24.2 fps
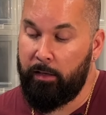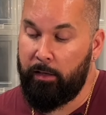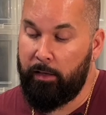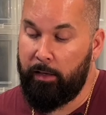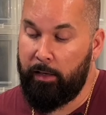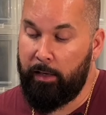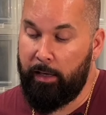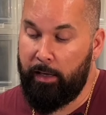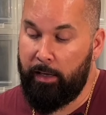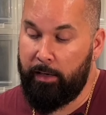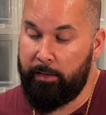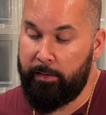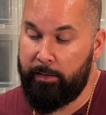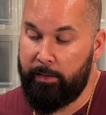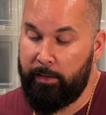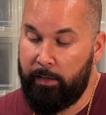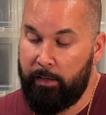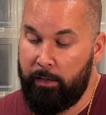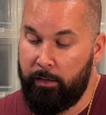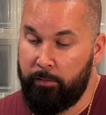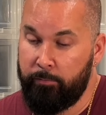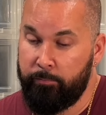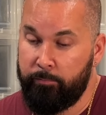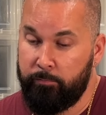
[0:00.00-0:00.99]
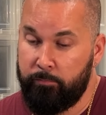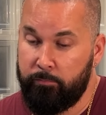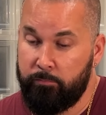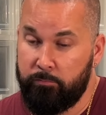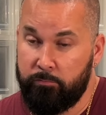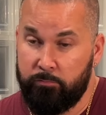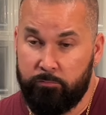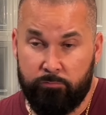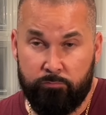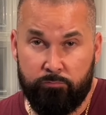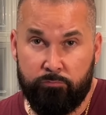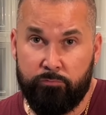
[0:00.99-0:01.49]
And
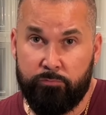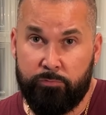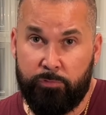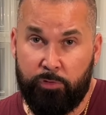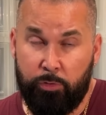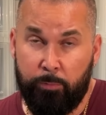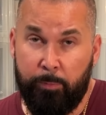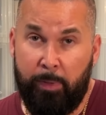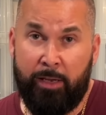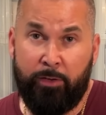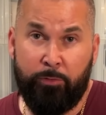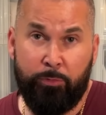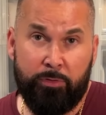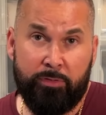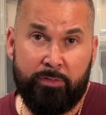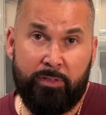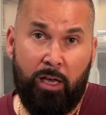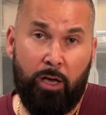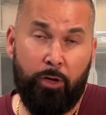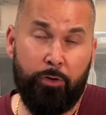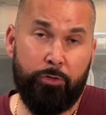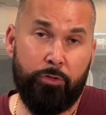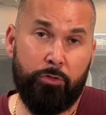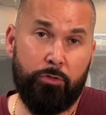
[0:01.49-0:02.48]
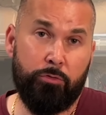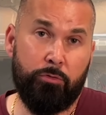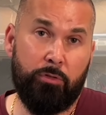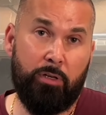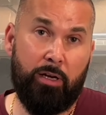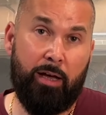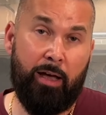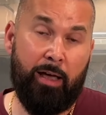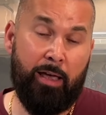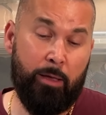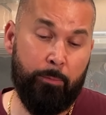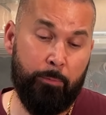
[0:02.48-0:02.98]
to Matrix Audio,
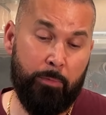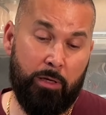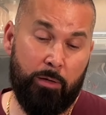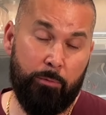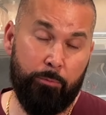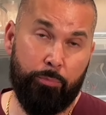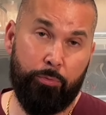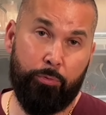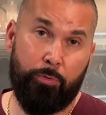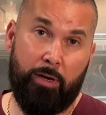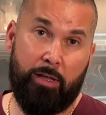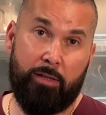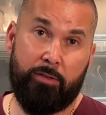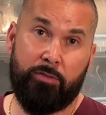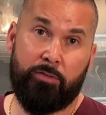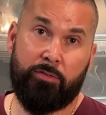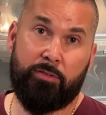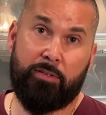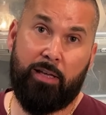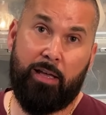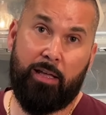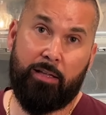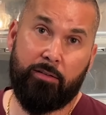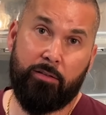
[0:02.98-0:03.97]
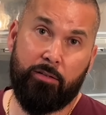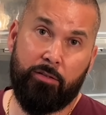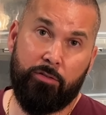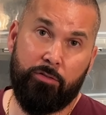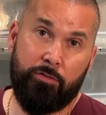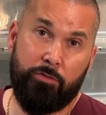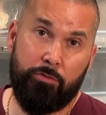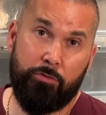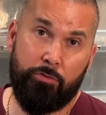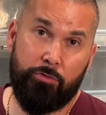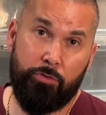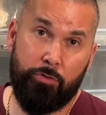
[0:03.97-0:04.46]
I am impressed that
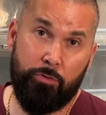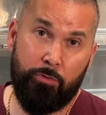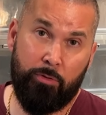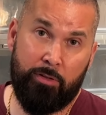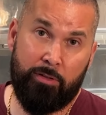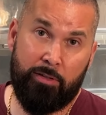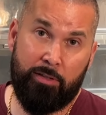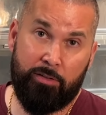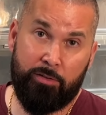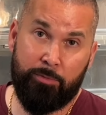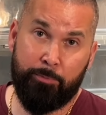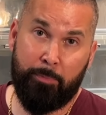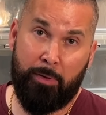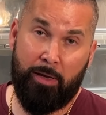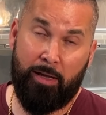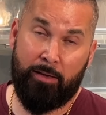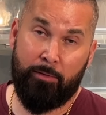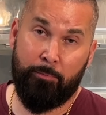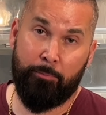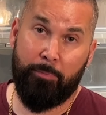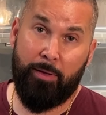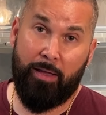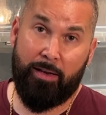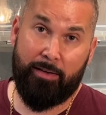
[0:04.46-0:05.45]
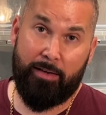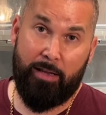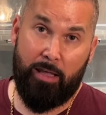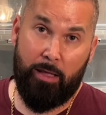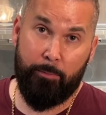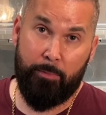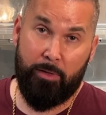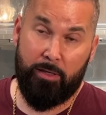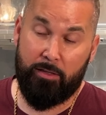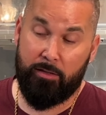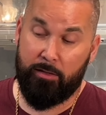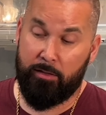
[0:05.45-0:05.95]
during this
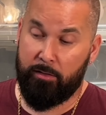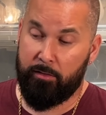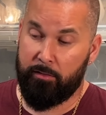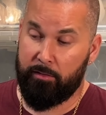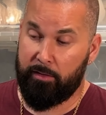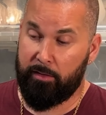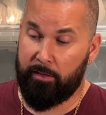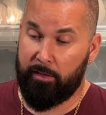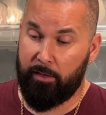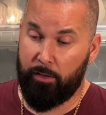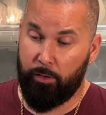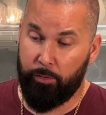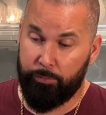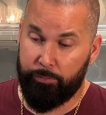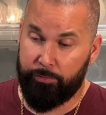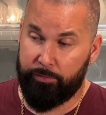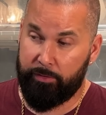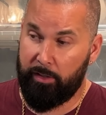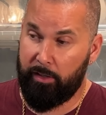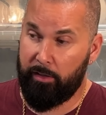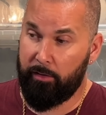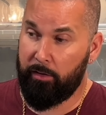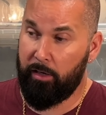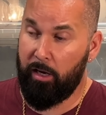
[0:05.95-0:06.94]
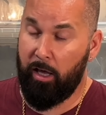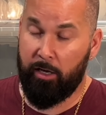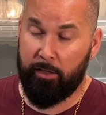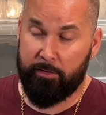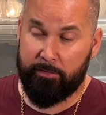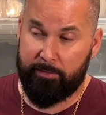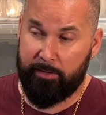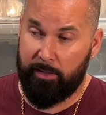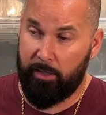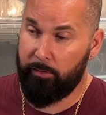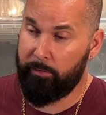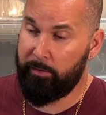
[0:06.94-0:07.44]
pandemic, closed down,
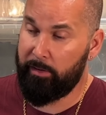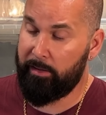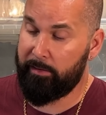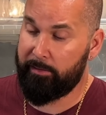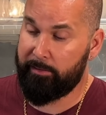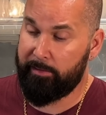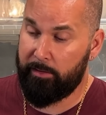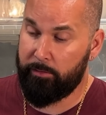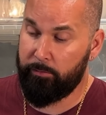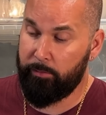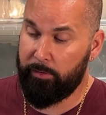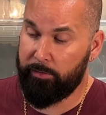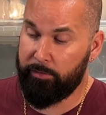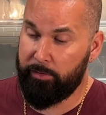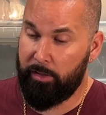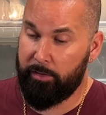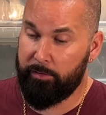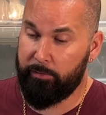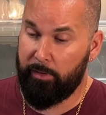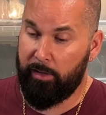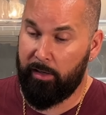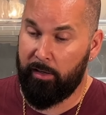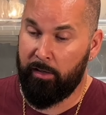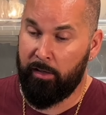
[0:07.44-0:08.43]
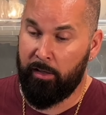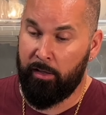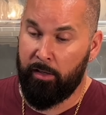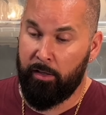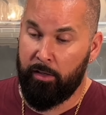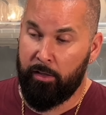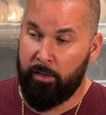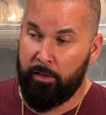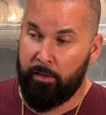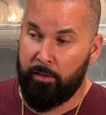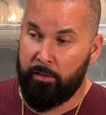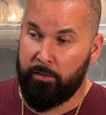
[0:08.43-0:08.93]
lockdown, etc.,
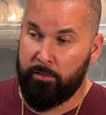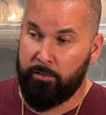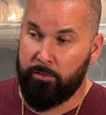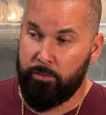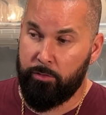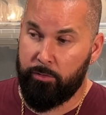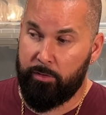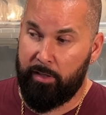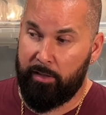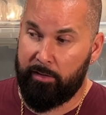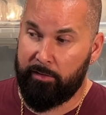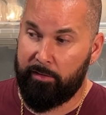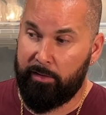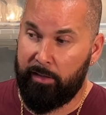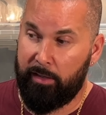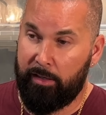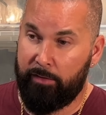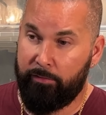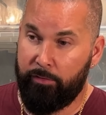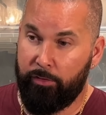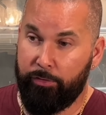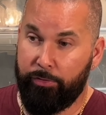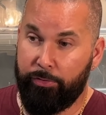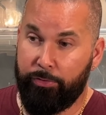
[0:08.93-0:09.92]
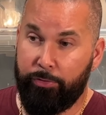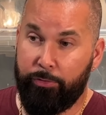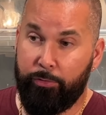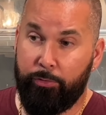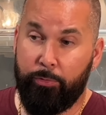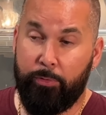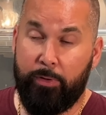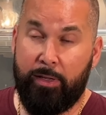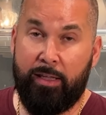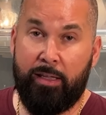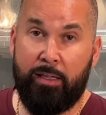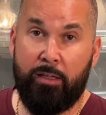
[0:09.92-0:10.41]
you can deliver
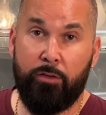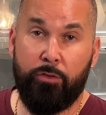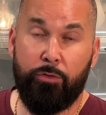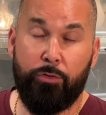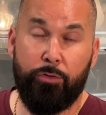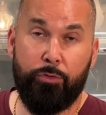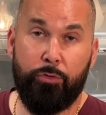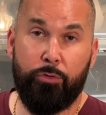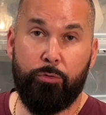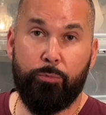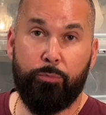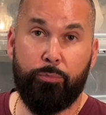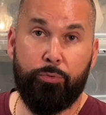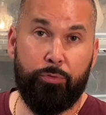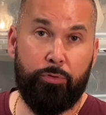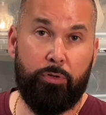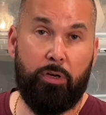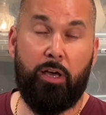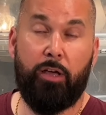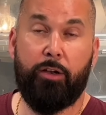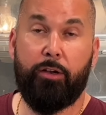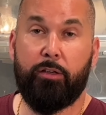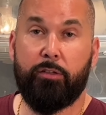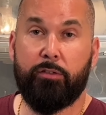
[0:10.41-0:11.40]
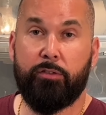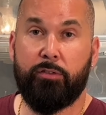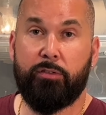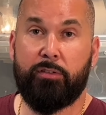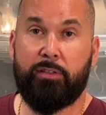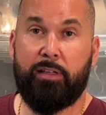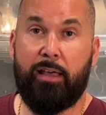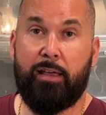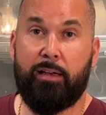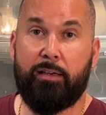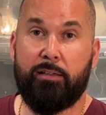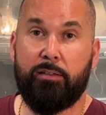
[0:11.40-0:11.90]
3 new products.
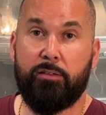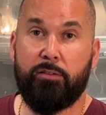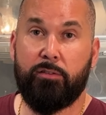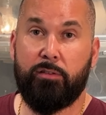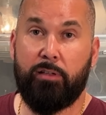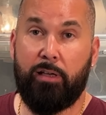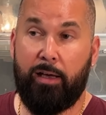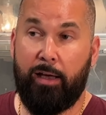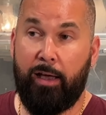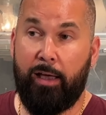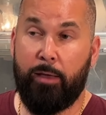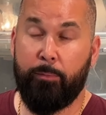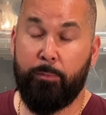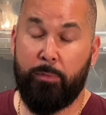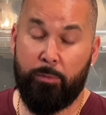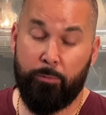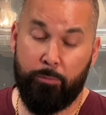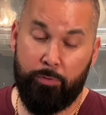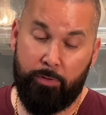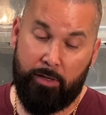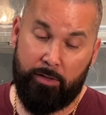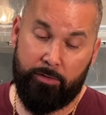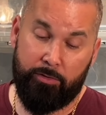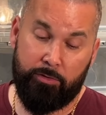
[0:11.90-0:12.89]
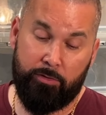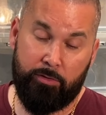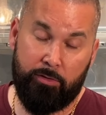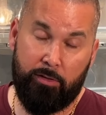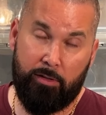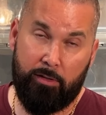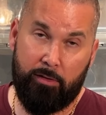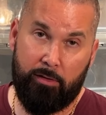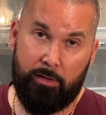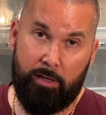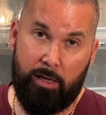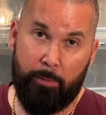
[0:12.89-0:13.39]
That is, I am impressed.
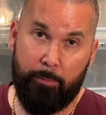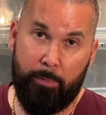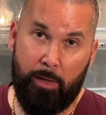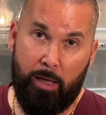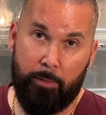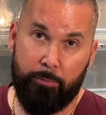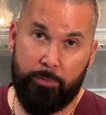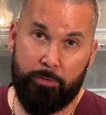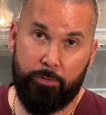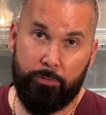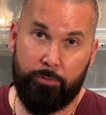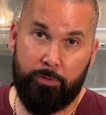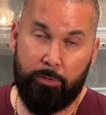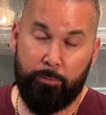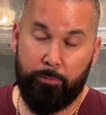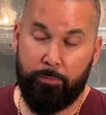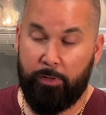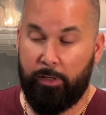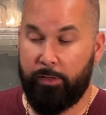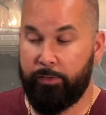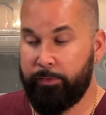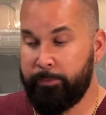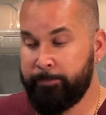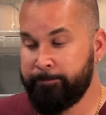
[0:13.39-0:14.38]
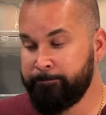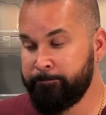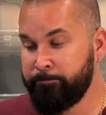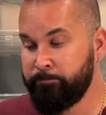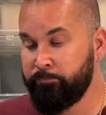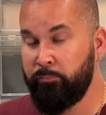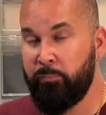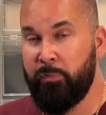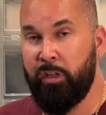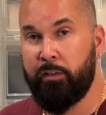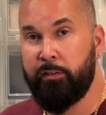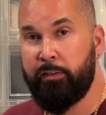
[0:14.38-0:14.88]
I'm absolutely impressed.
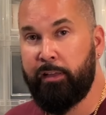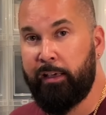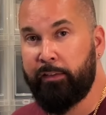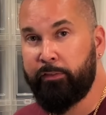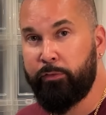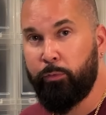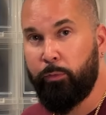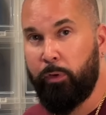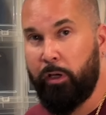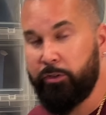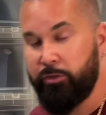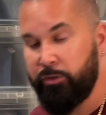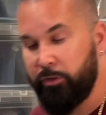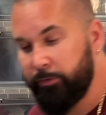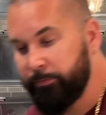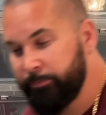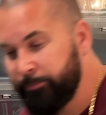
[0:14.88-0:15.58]
Thanks for watching.